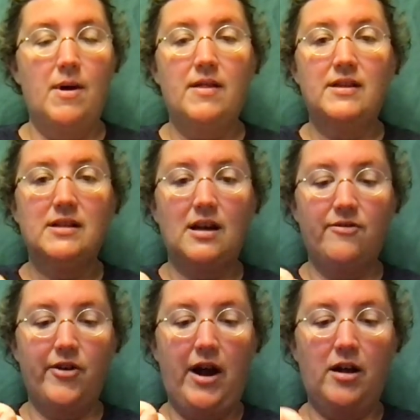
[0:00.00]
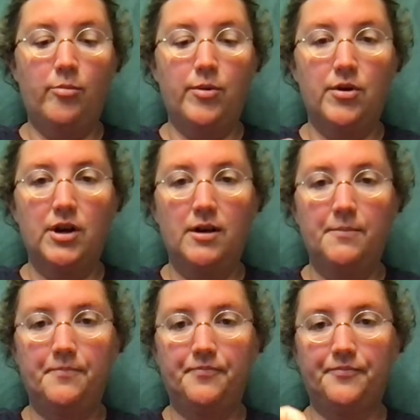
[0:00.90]
The sign for Alberta,
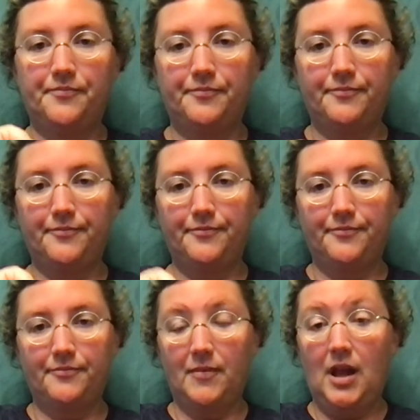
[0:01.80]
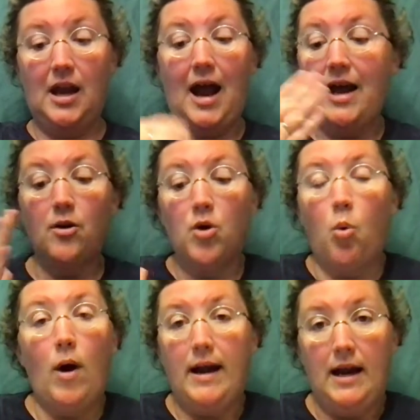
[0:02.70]
and I don't know
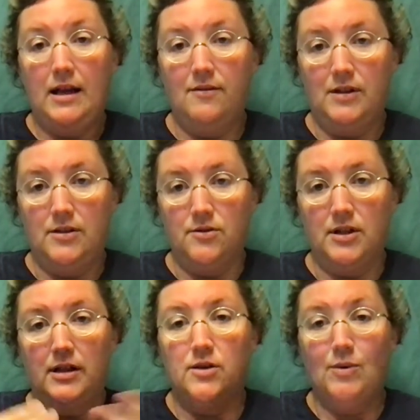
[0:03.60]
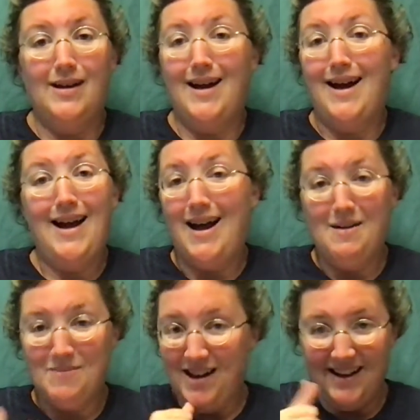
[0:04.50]
why any of these are signed this way.
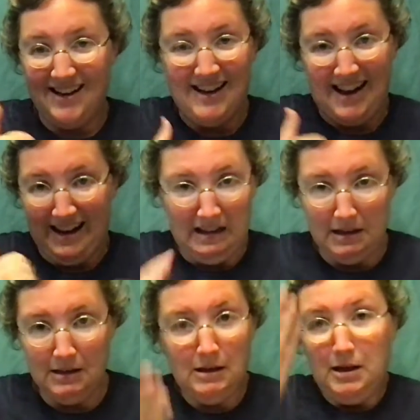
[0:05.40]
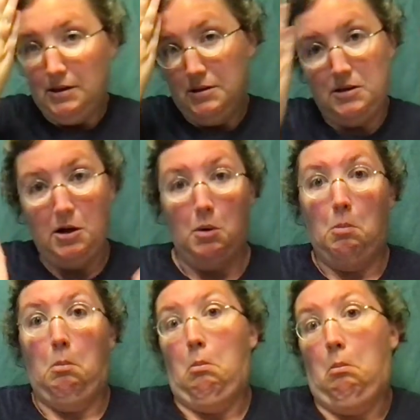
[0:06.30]
I'm not Canadian, so,
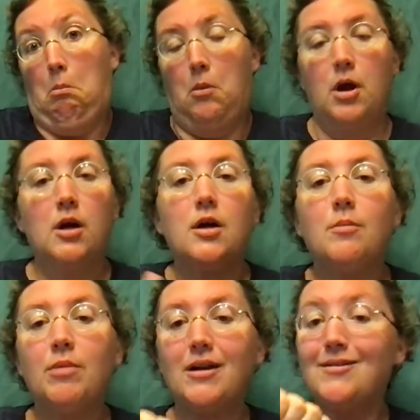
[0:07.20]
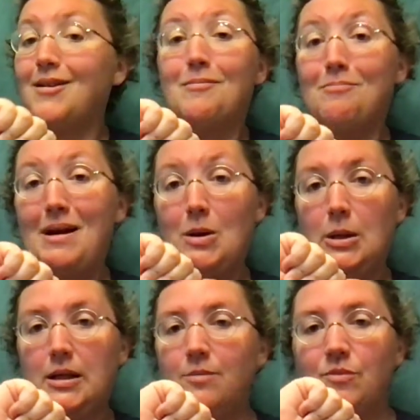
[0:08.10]
but
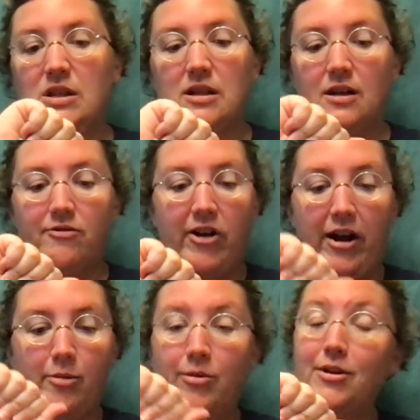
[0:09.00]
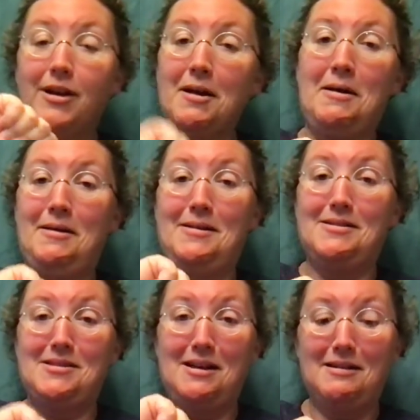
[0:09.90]
apparently the sign for Alberta is
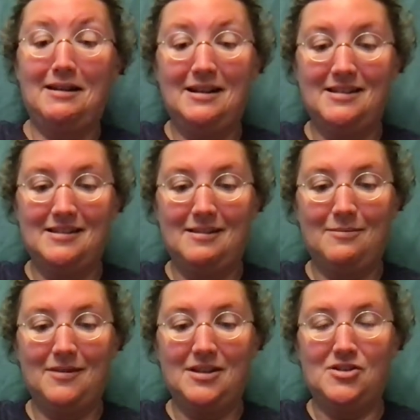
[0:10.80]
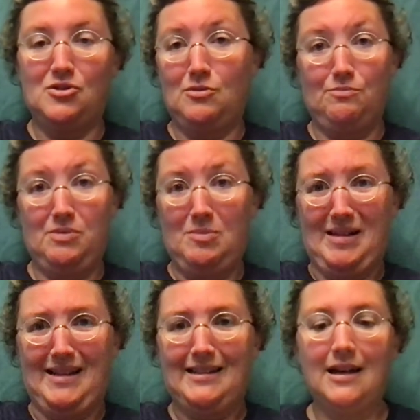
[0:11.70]
signed like this or something
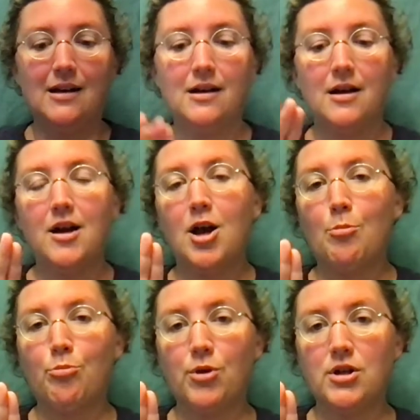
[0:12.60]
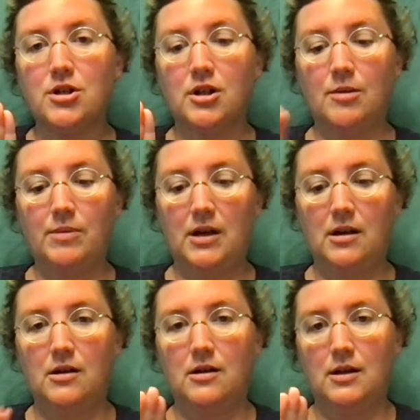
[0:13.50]
like that. British
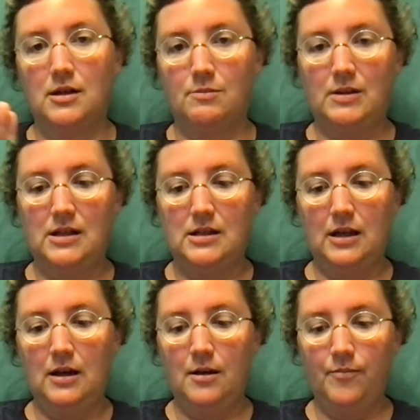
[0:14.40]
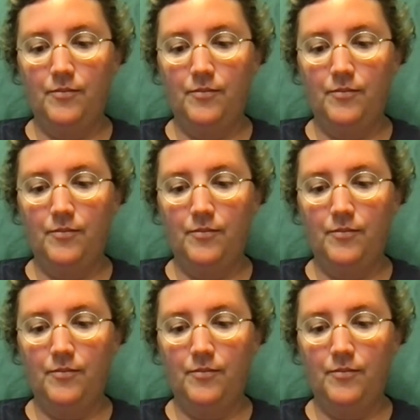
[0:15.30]
Columbia is BC.